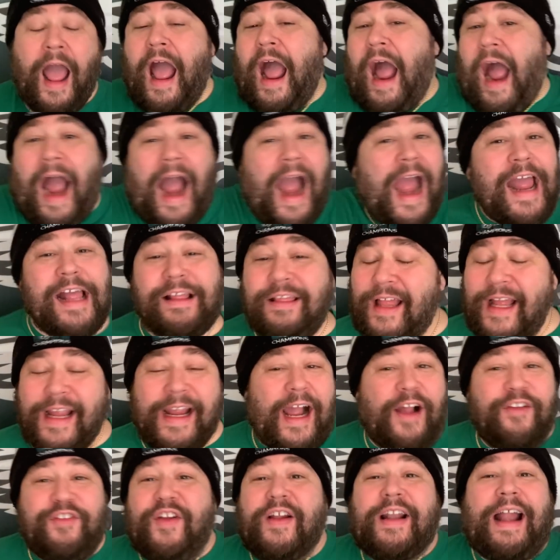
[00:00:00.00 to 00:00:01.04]
Like I
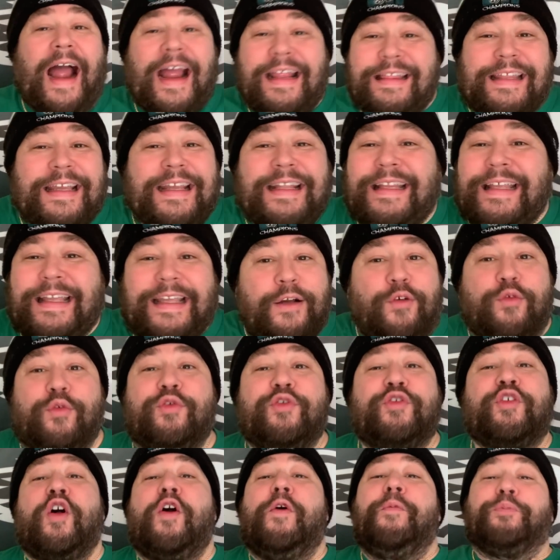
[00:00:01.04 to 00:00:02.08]
said, I think the
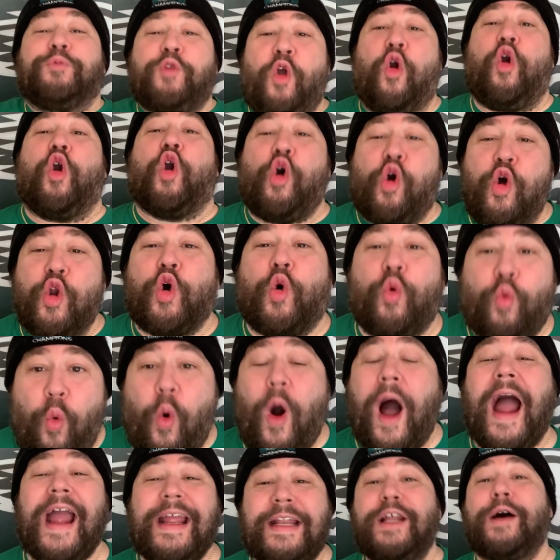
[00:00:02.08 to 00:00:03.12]
Eagles are going to
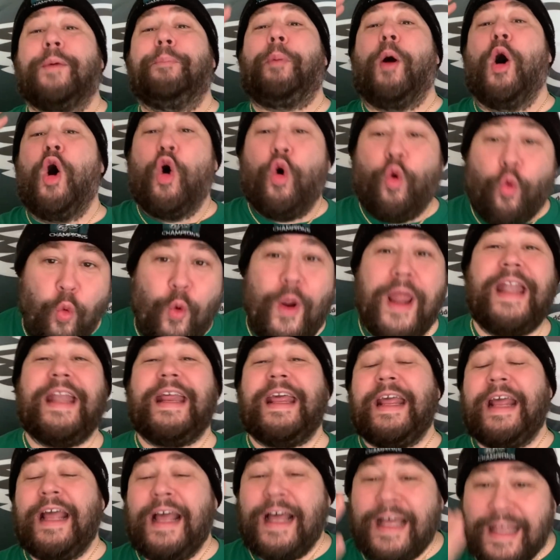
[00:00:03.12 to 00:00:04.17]
wind up
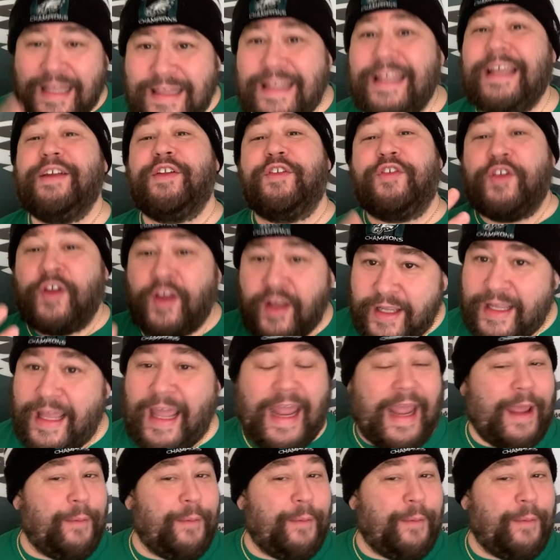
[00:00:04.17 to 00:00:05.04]
winning this game.